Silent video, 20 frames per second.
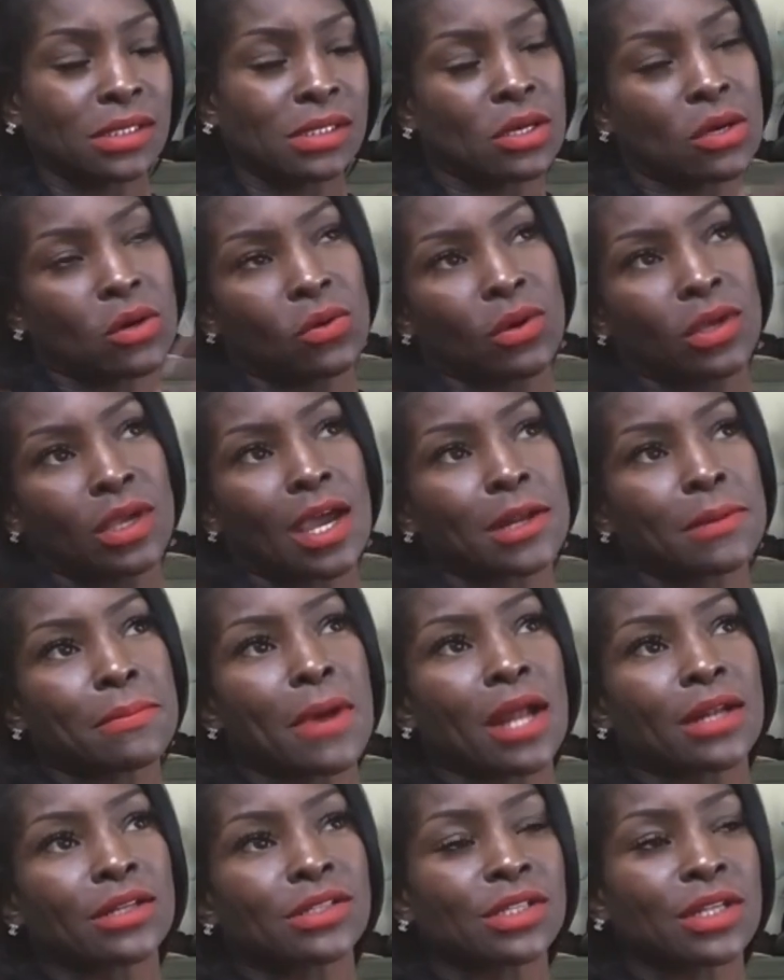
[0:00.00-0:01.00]
So got to
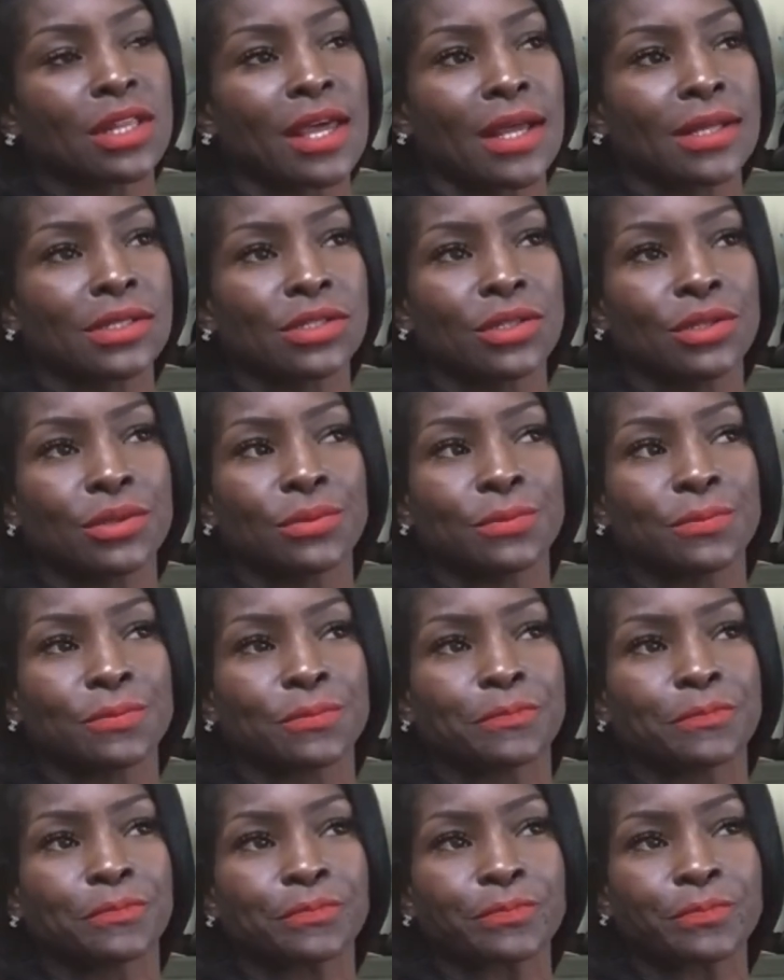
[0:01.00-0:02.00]
monitor that too.
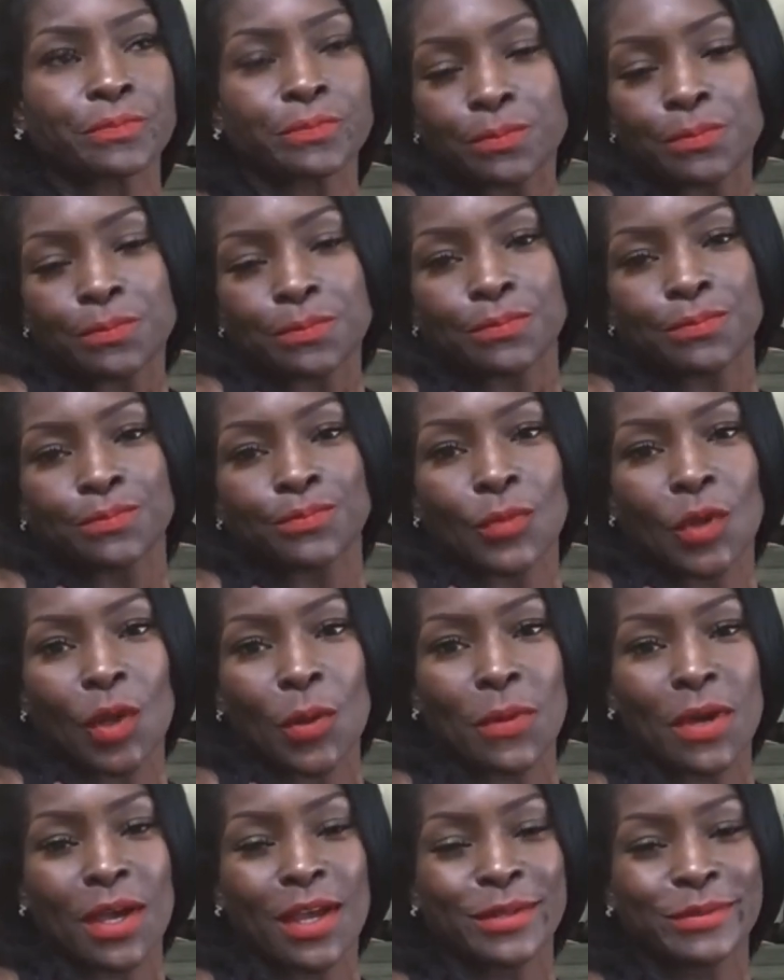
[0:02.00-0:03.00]
But,